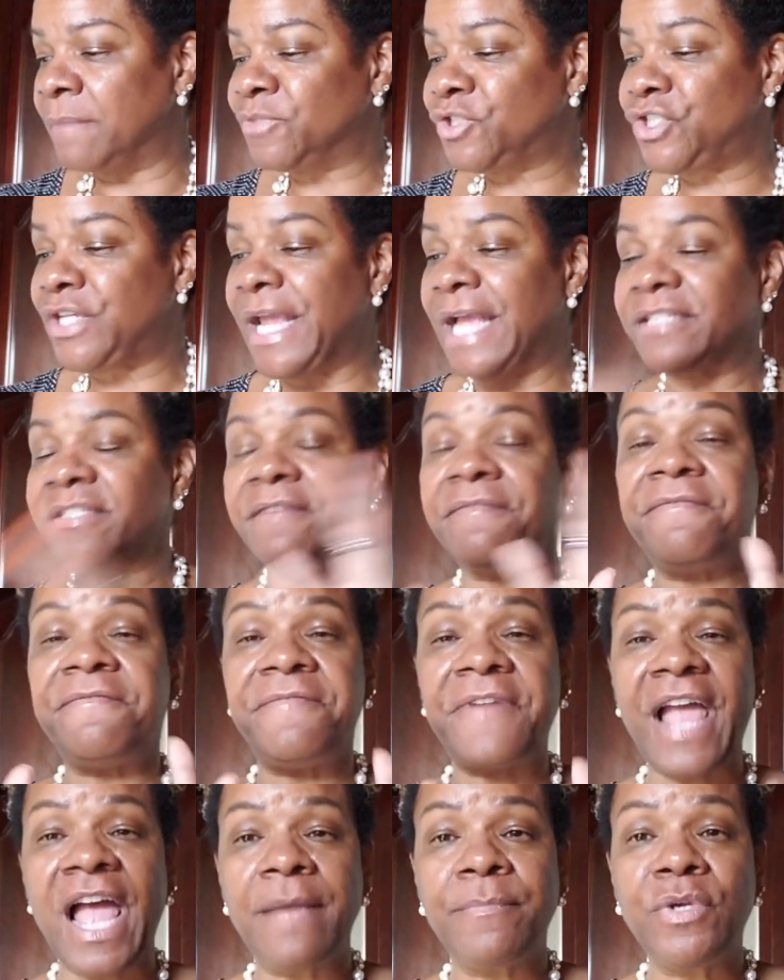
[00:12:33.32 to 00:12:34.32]
She has a
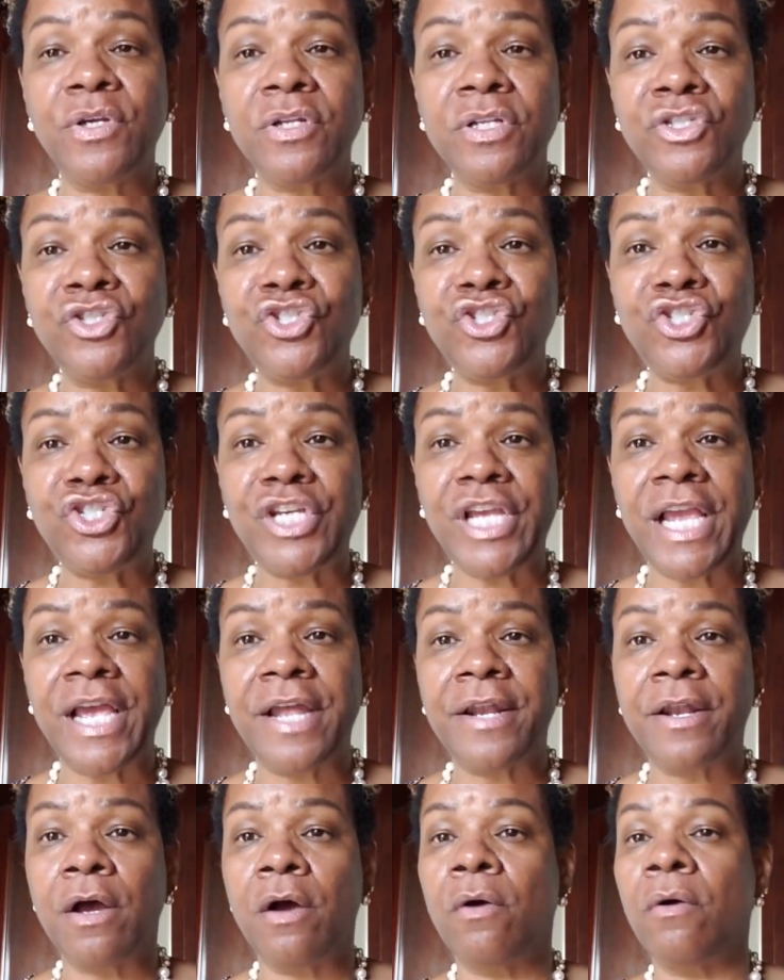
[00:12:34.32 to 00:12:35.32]
fabulous
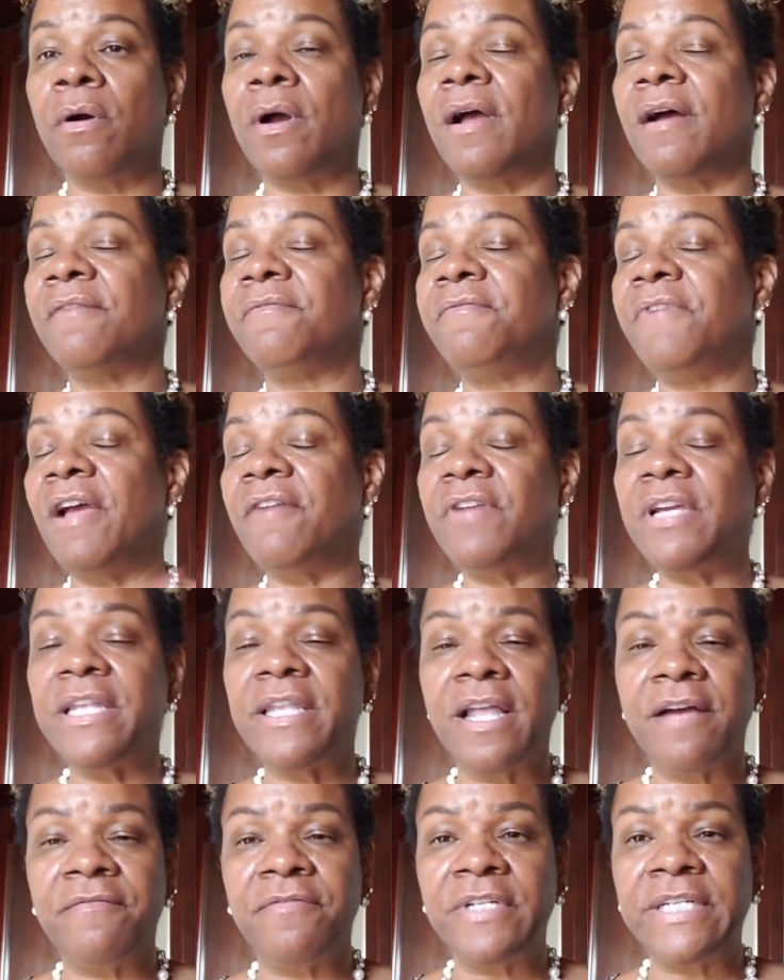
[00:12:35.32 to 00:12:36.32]
channel, a very
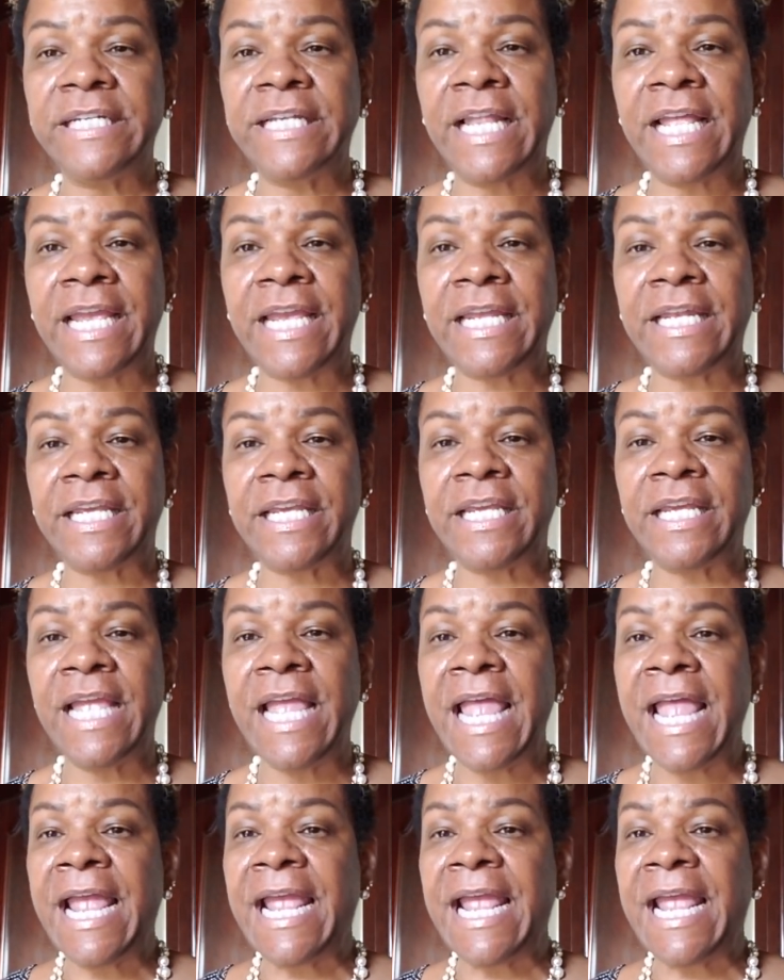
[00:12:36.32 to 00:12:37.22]
lovely lady.